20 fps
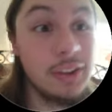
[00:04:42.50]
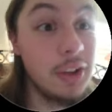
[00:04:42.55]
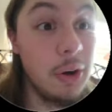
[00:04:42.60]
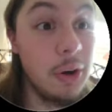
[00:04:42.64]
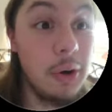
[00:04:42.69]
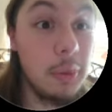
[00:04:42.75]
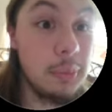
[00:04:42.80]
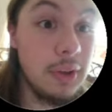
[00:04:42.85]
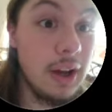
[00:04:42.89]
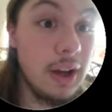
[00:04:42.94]

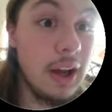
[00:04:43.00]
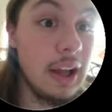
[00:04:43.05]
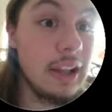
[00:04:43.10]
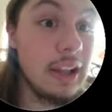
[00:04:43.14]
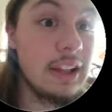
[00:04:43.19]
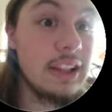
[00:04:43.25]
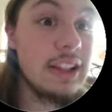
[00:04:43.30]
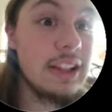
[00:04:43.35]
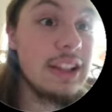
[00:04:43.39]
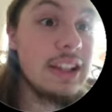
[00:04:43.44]
No, I'm
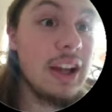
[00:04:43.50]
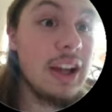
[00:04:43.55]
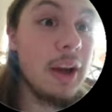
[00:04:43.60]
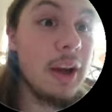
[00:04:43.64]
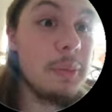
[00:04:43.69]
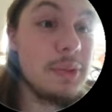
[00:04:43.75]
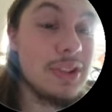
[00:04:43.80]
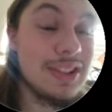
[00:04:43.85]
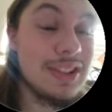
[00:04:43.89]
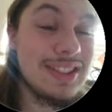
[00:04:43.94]
not.
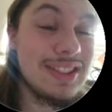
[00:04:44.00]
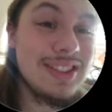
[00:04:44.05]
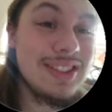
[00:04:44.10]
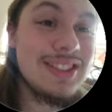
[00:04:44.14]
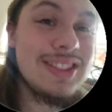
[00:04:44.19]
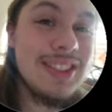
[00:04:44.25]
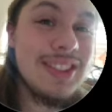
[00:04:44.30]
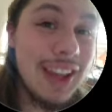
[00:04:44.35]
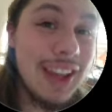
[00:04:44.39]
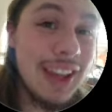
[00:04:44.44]
I'm just
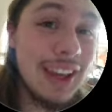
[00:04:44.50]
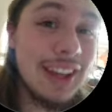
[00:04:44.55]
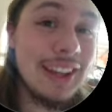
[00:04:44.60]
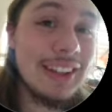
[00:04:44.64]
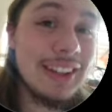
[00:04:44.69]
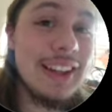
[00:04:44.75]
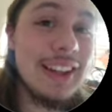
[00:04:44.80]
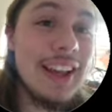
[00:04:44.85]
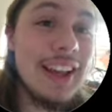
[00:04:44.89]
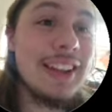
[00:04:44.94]

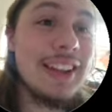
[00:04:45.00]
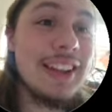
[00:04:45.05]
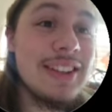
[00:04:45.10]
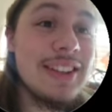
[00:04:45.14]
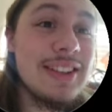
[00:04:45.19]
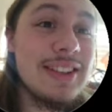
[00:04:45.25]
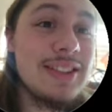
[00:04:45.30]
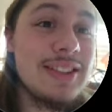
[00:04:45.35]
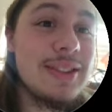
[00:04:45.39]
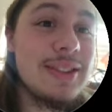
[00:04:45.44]
saying that
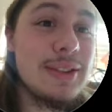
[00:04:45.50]
this